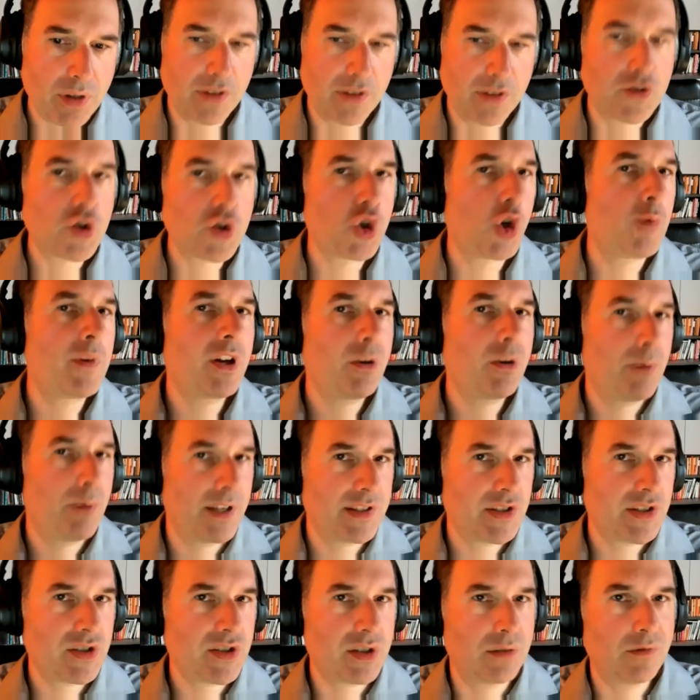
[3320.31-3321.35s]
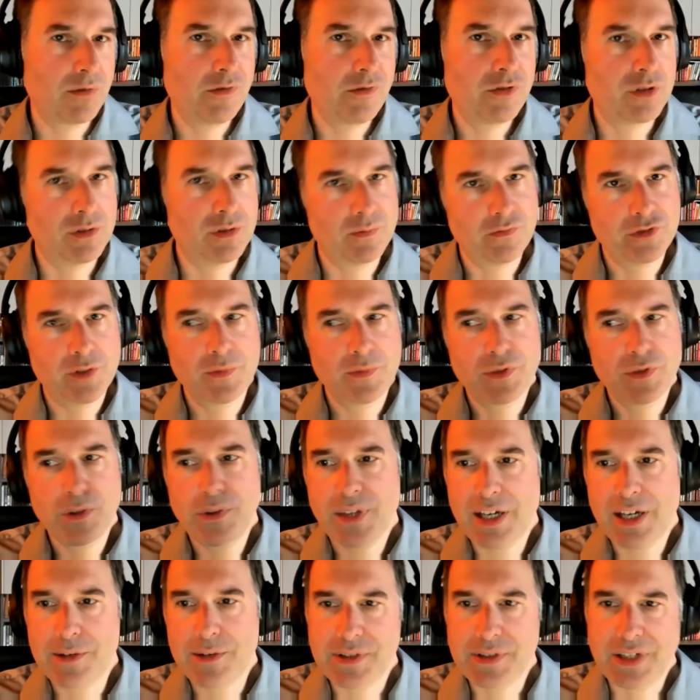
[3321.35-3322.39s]
The Trauma Question from
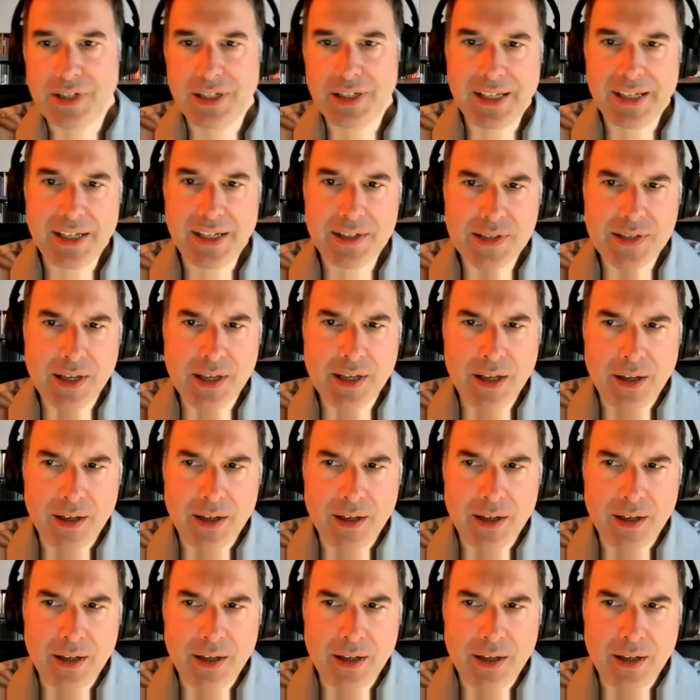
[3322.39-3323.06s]
2008,